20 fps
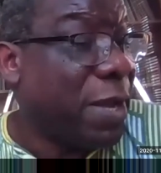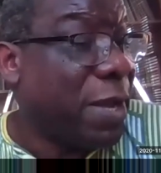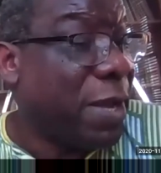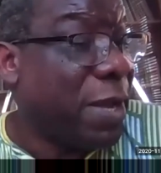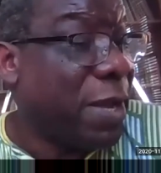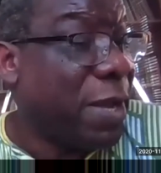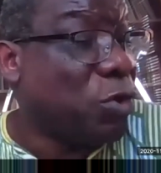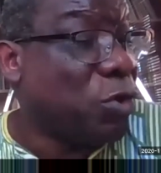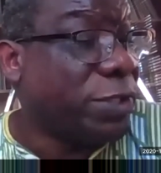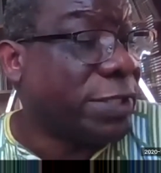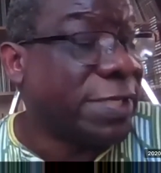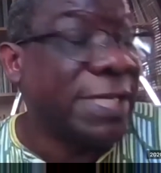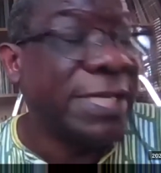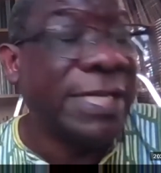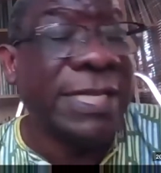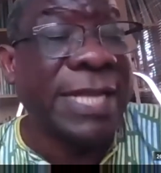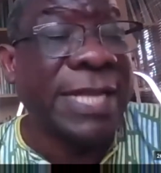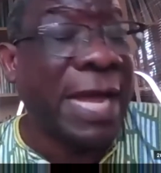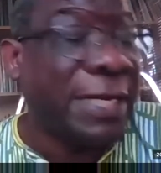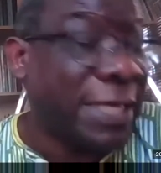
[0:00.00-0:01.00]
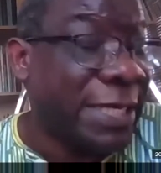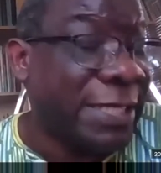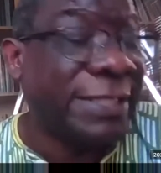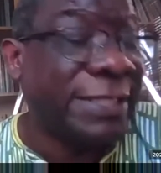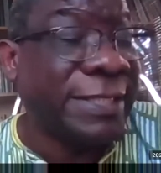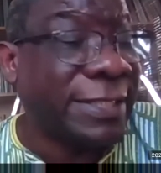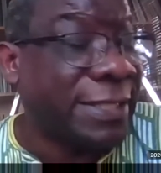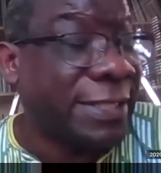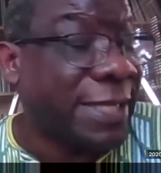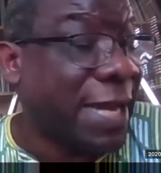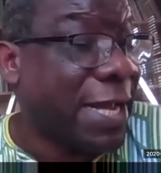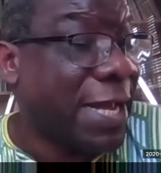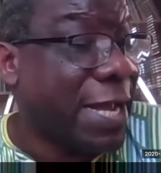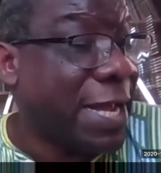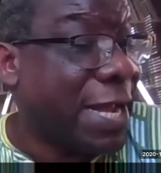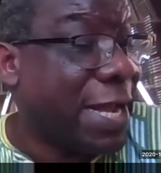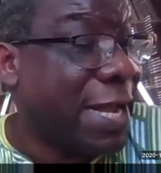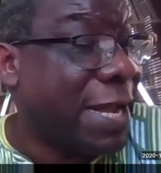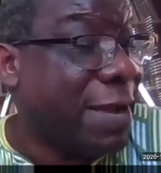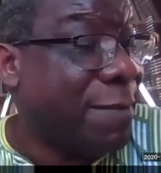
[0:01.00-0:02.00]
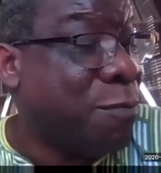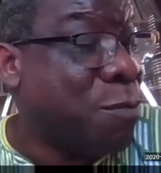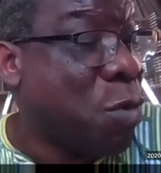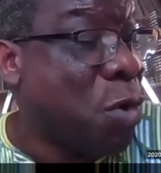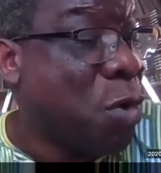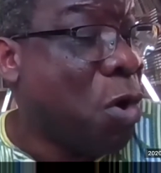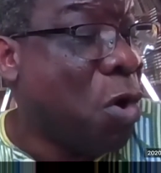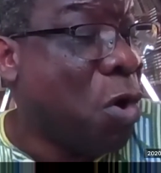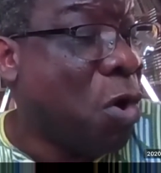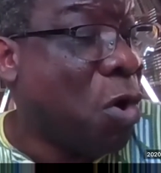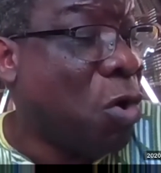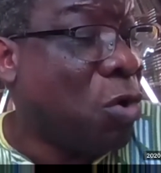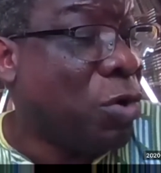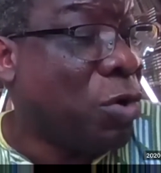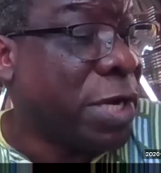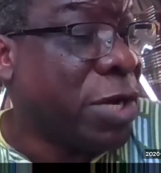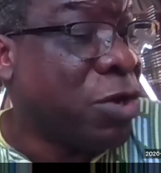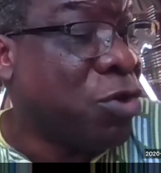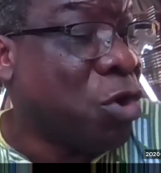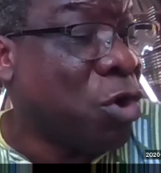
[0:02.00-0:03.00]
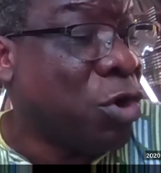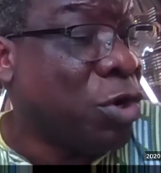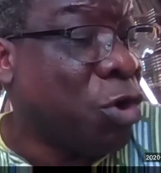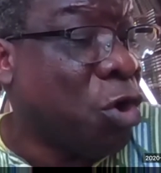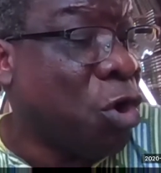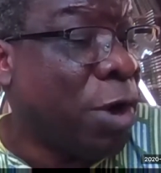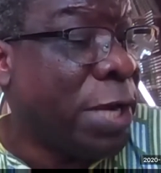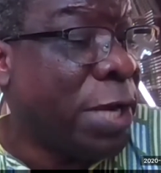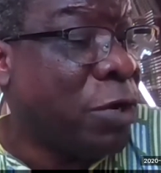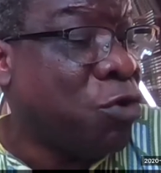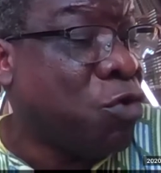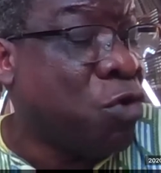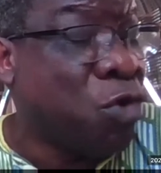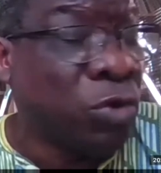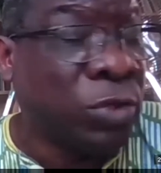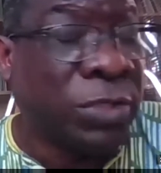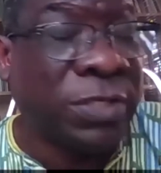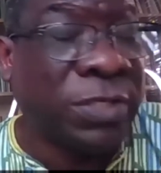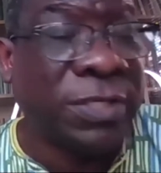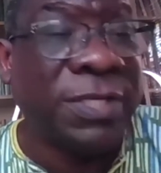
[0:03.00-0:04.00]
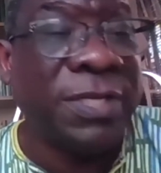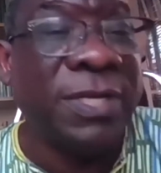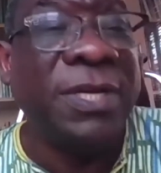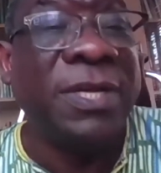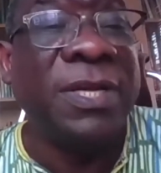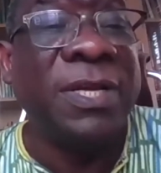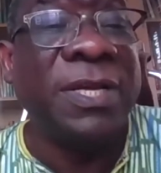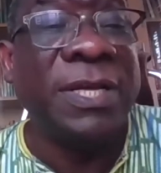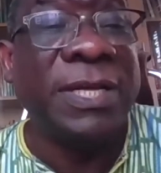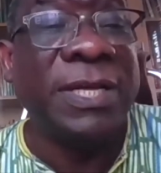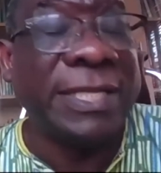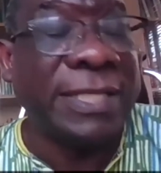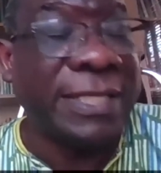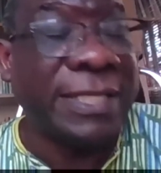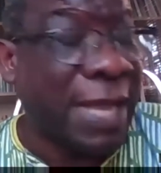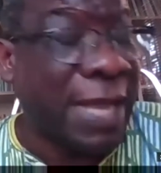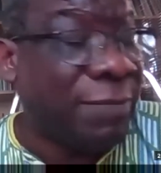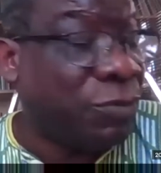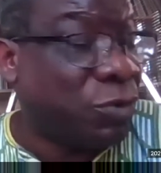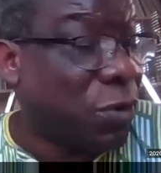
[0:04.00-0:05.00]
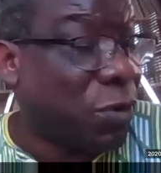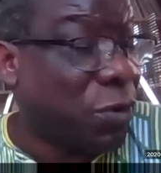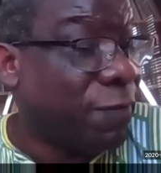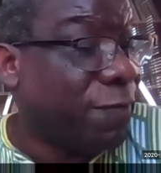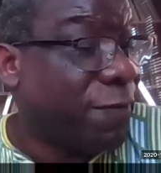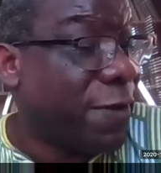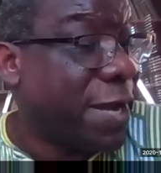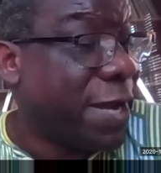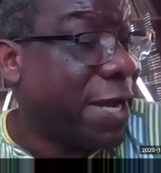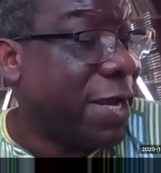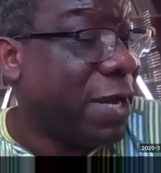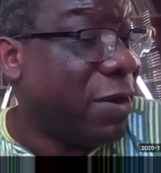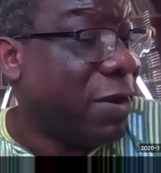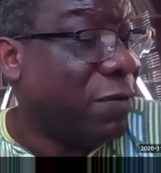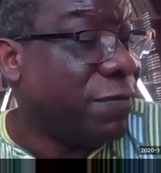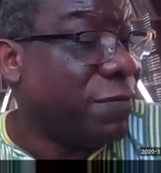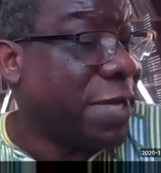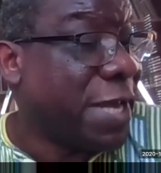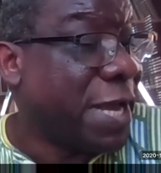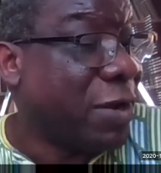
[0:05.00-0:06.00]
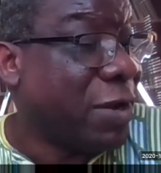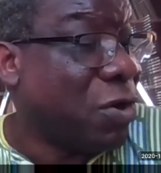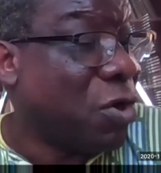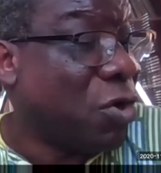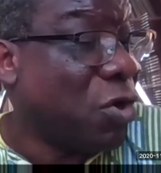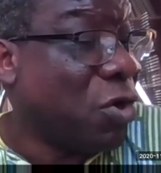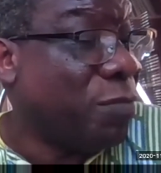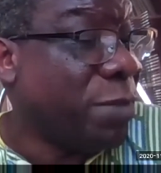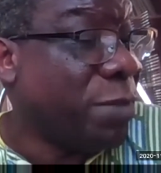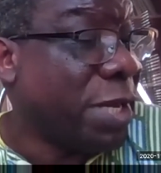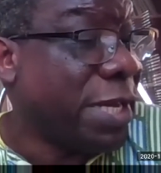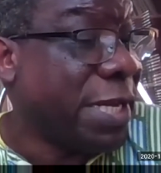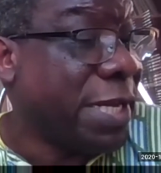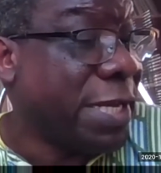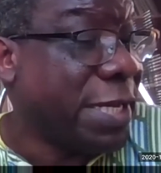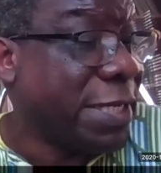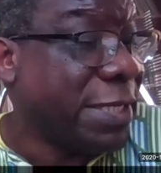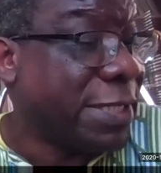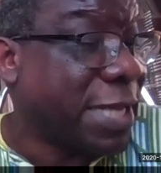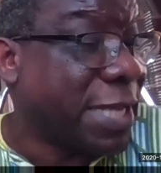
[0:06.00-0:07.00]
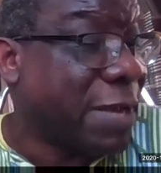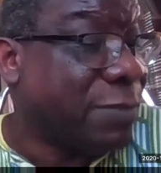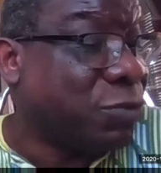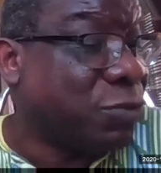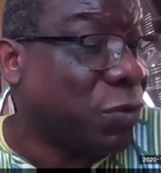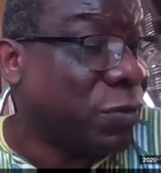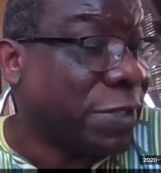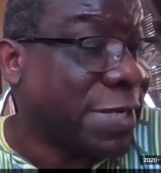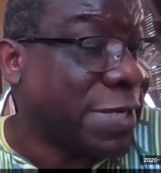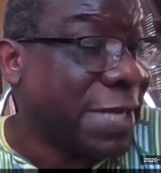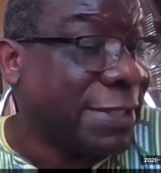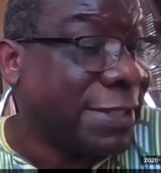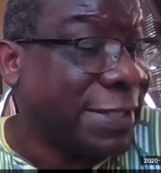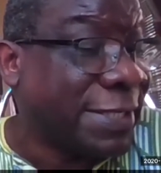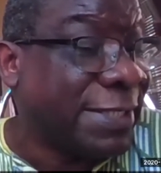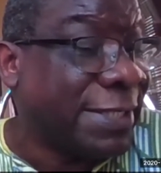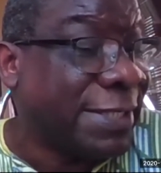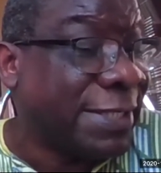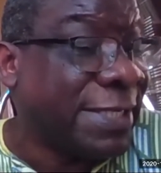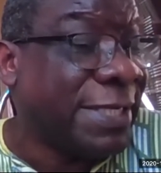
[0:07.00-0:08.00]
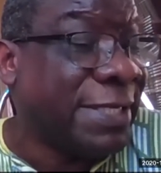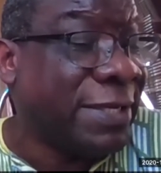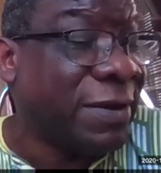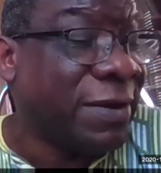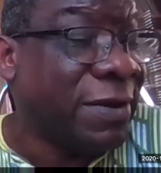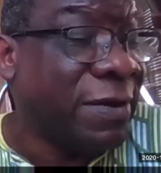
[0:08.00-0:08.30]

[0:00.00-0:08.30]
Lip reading: focusing at least more on the non-oil growth in terms of the economy, in terms of transiting